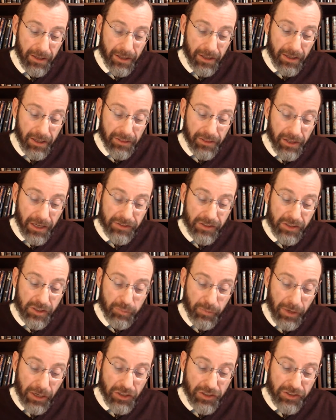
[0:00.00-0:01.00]
Thus, as
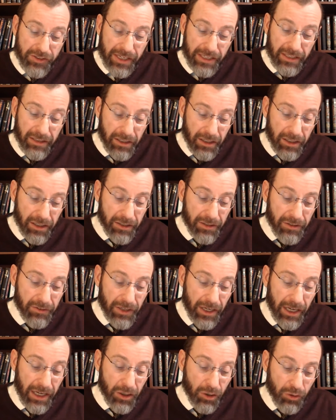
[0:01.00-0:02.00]
much as they learned
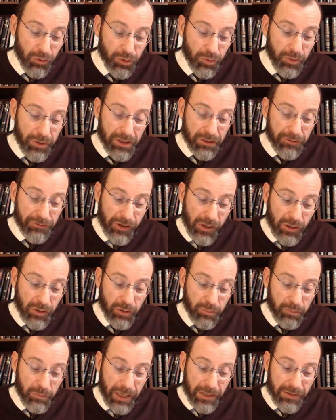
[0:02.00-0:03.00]
and grew in the
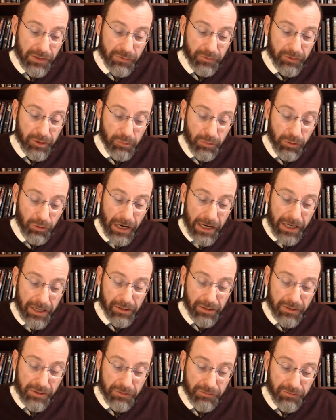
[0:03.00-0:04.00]
following months from the
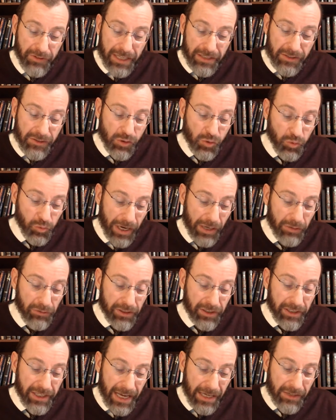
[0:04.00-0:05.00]
miraculous events
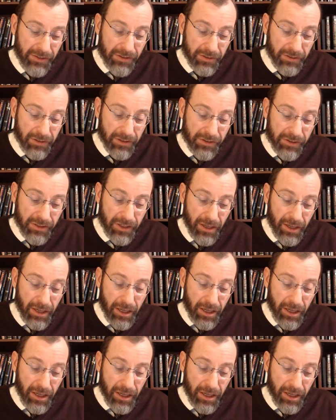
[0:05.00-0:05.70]
surrounding the Exodus,